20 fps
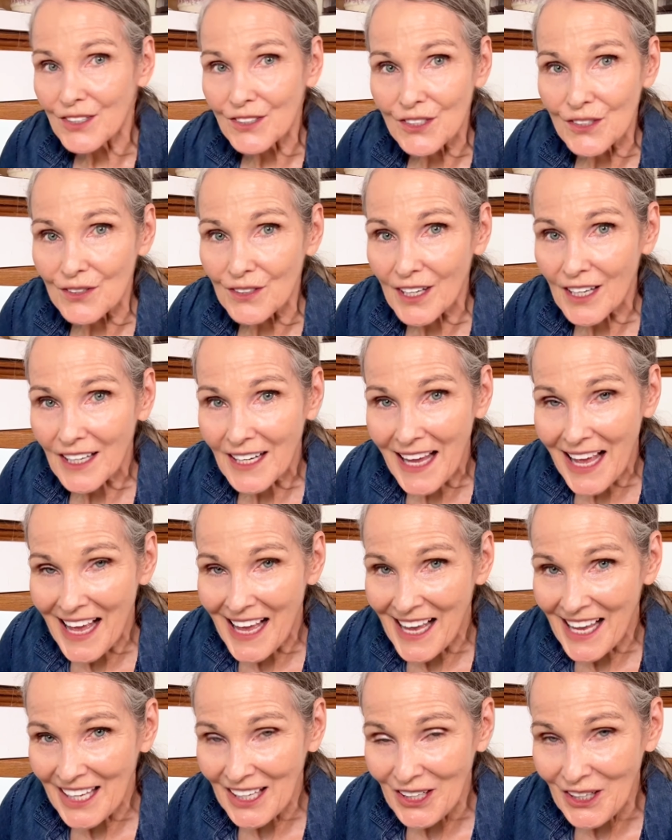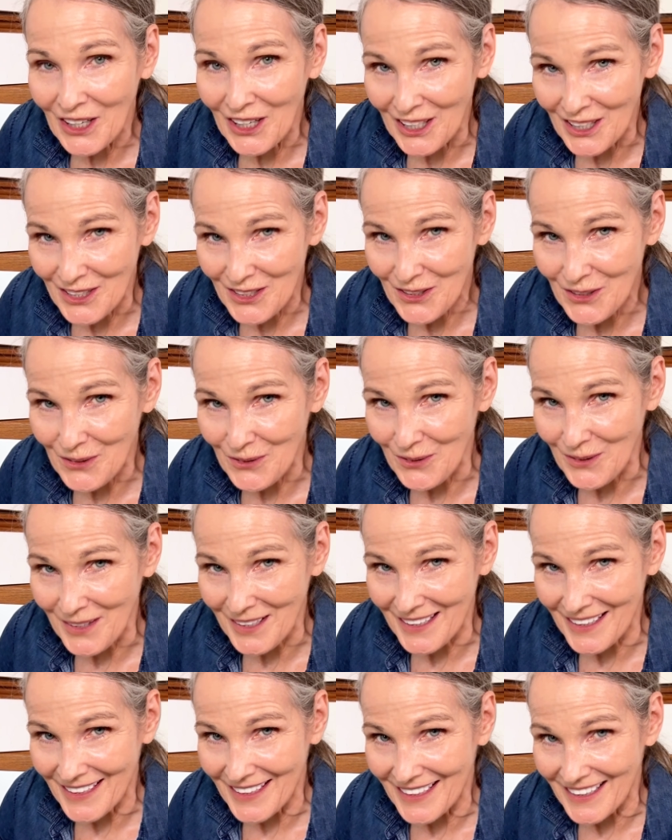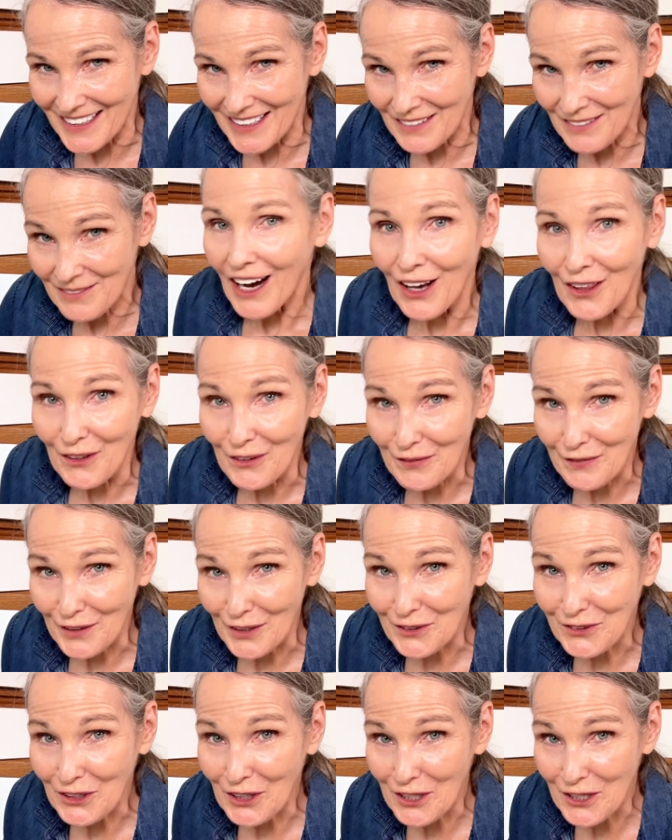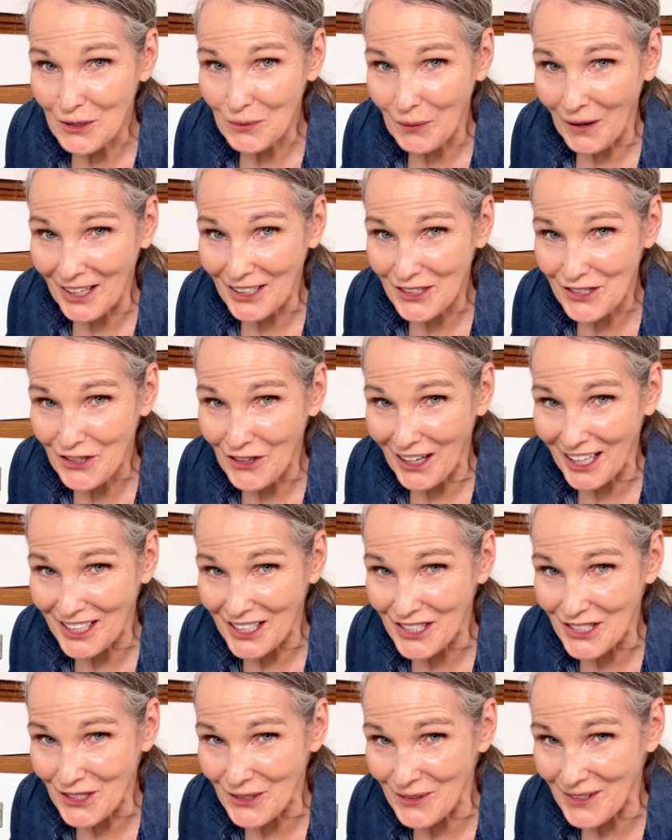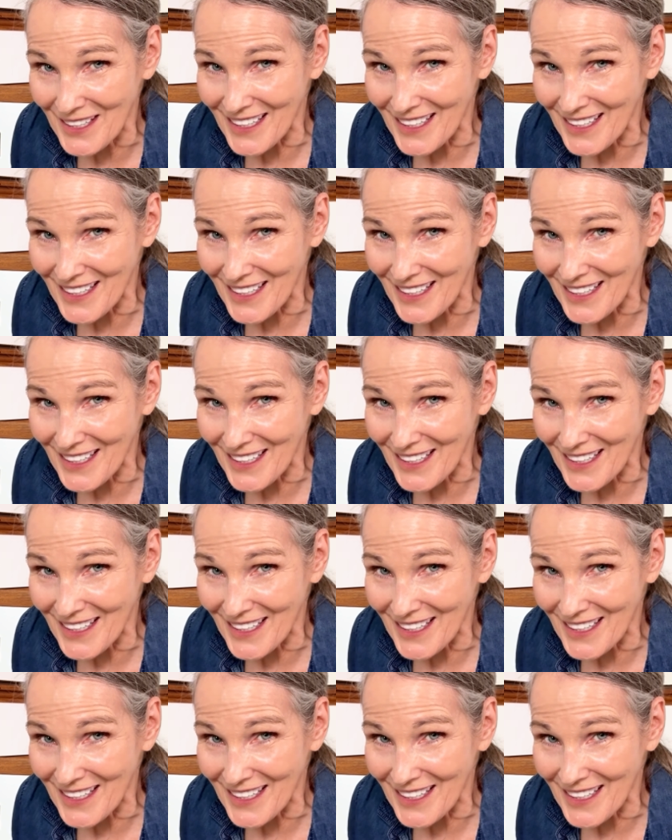Do not hang on to the other filters while you're trying to do